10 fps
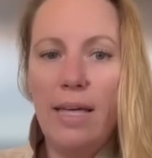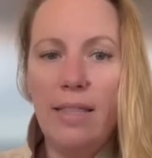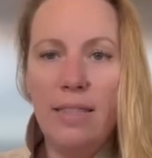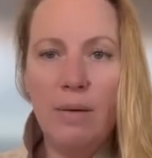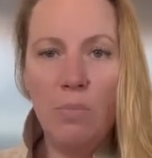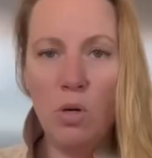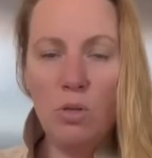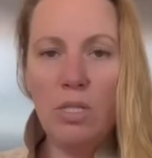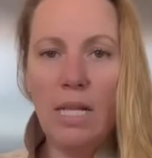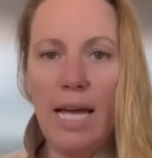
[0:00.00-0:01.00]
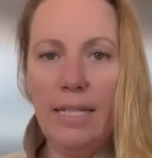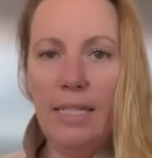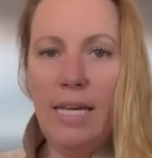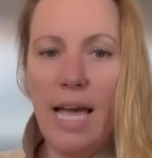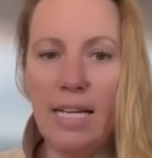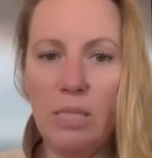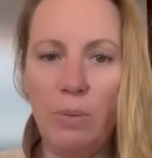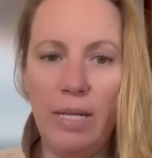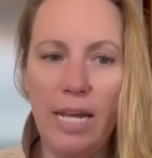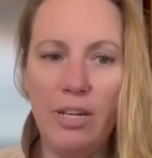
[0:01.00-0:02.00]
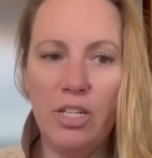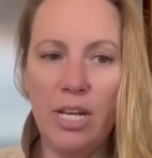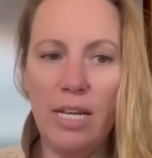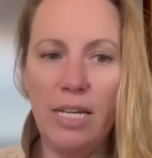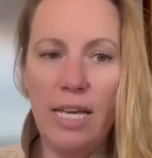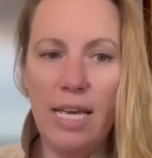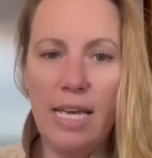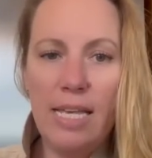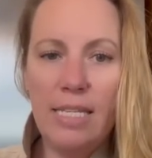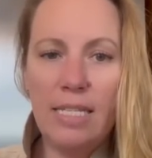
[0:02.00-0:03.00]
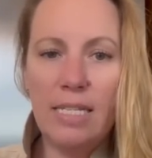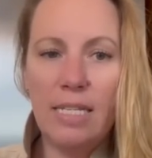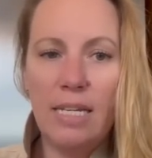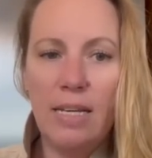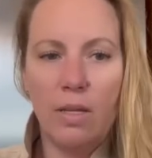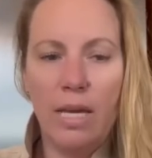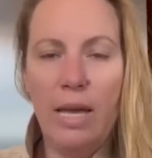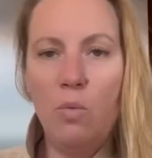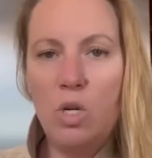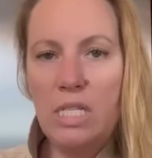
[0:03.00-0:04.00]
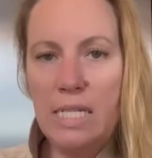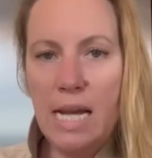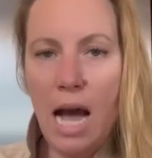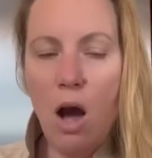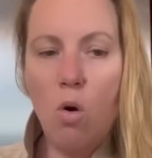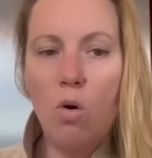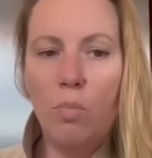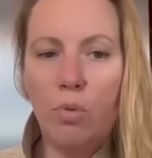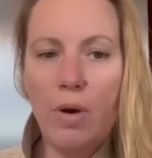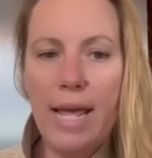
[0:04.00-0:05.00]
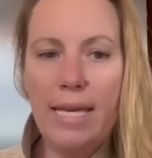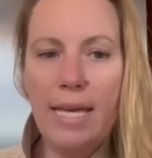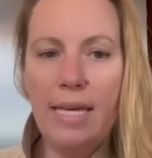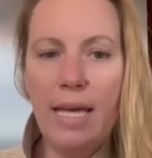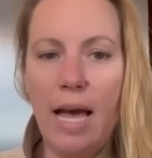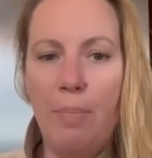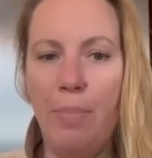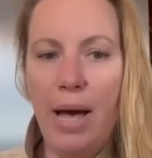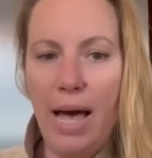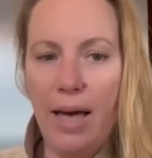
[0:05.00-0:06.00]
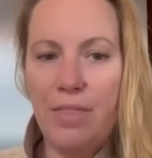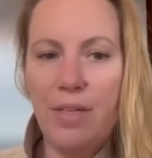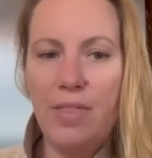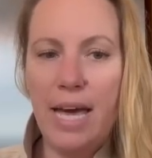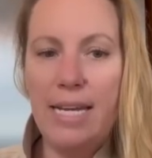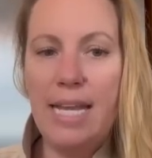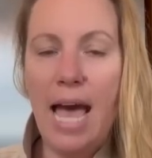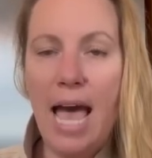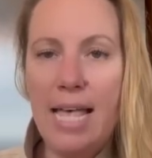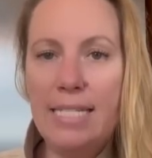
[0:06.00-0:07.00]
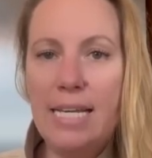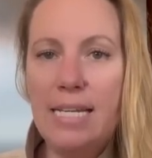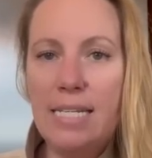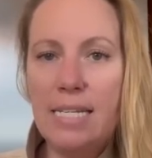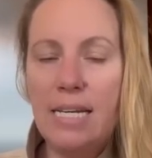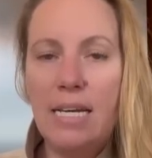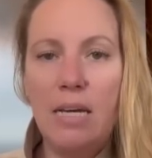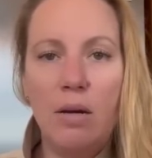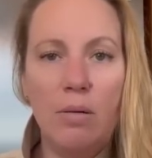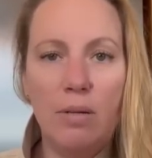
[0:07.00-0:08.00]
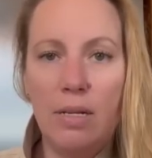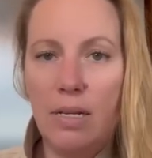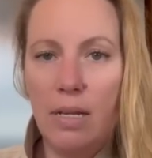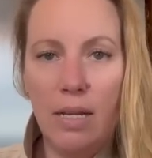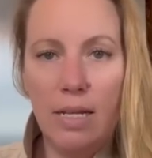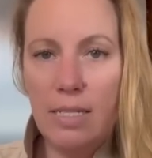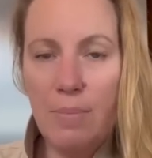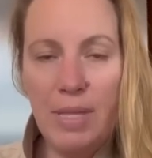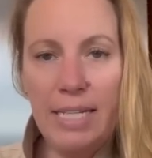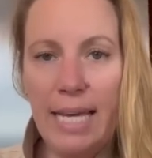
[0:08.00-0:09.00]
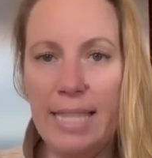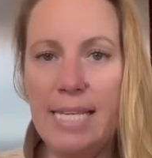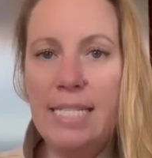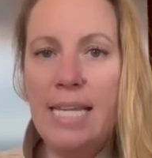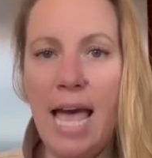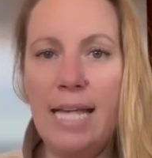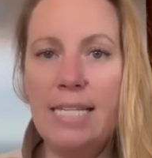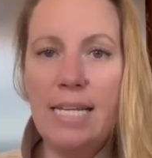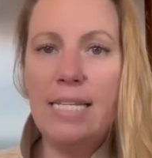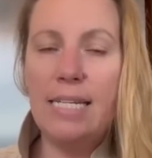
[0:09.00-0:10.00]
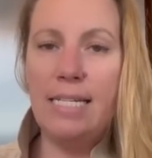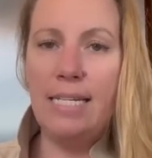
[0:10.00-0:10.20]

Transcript: the most likely explanation is it was now breaking a path that it hasn't, something like this, it hasn't